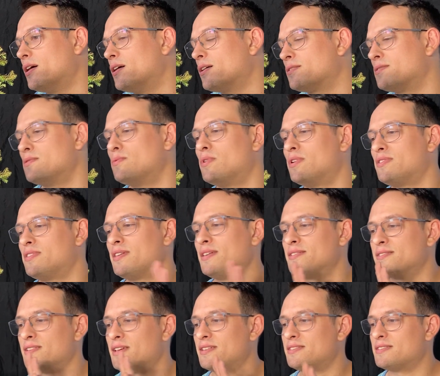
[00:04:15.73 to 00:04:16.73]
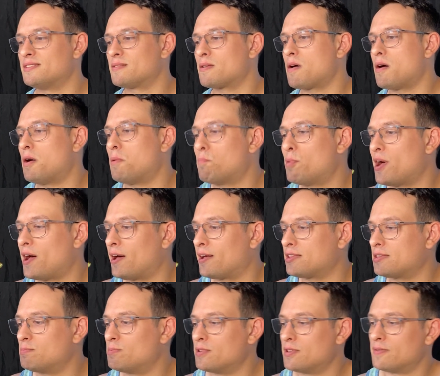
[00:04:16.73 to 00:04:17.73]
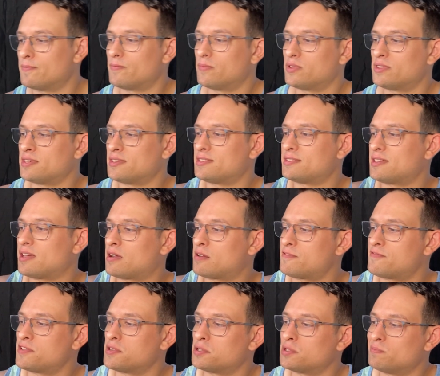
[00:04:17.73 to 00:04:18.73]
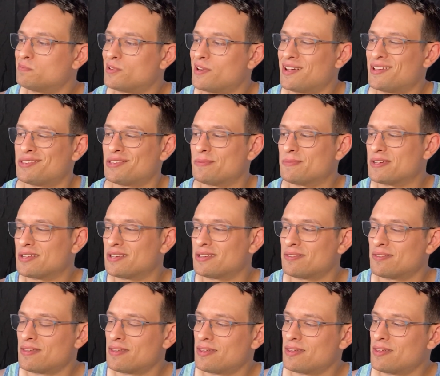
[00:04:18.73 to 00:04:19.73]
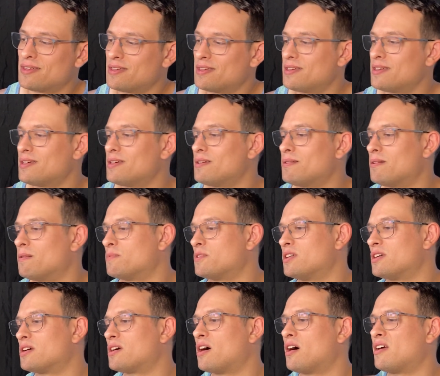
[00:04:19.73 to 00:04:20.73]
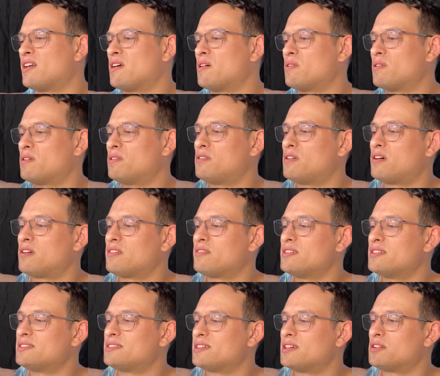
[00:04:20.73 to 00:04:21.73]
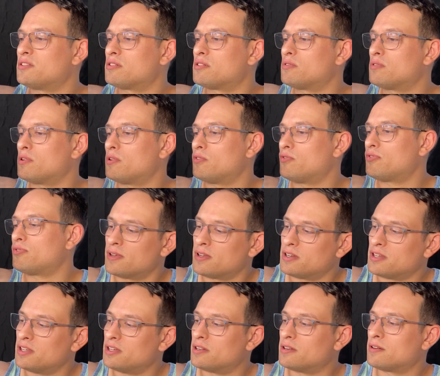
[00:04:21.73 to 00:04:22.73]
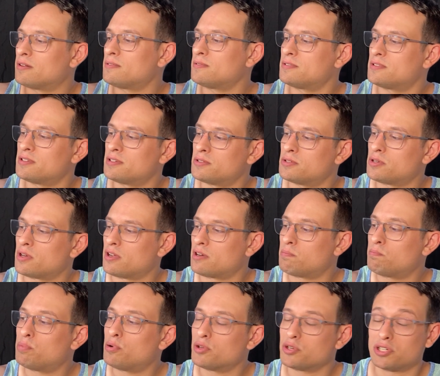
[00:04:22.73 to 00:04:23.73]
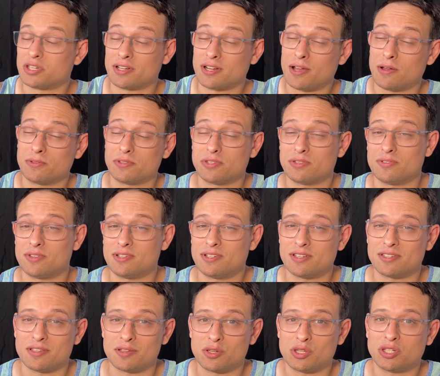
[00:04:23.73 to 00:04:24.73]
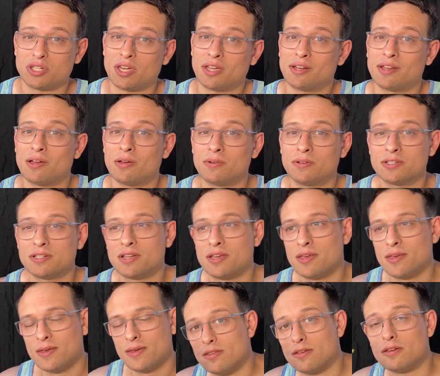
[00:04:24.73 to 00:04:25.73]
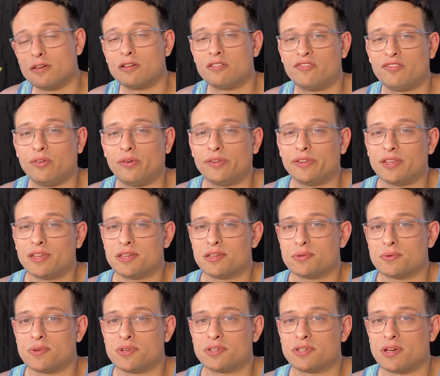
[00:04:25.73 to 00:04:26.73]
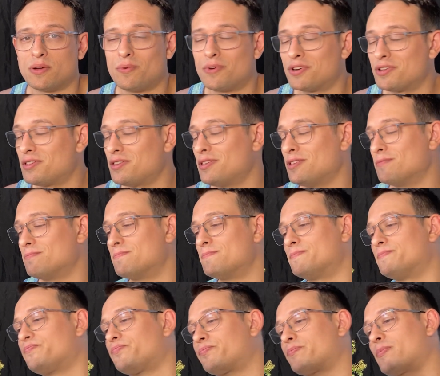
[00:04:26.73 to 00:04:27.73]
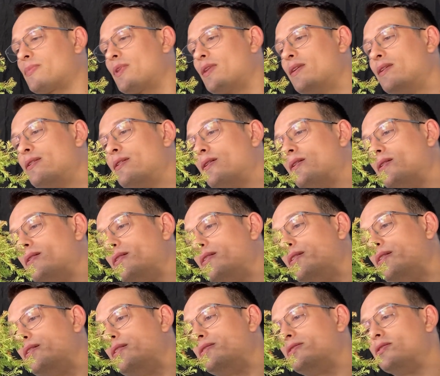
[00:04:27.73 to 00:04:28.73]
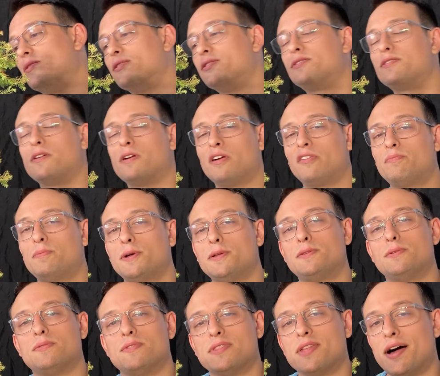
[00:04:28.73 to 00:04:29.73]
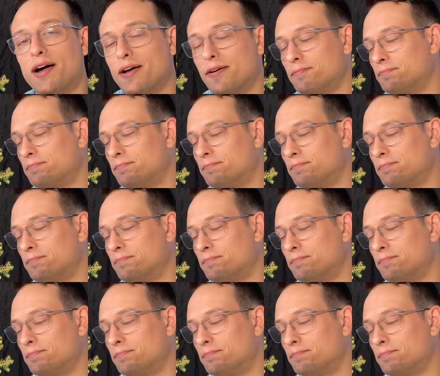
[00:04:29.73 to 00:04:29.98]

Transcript: You want things nice and compact, but with this sacrificial branch, I'm gonna cut out a lot of this inner growth in here to try to push it out so it doesn't shade out the good foliage, which I want to keep. So I'll start off by doing that.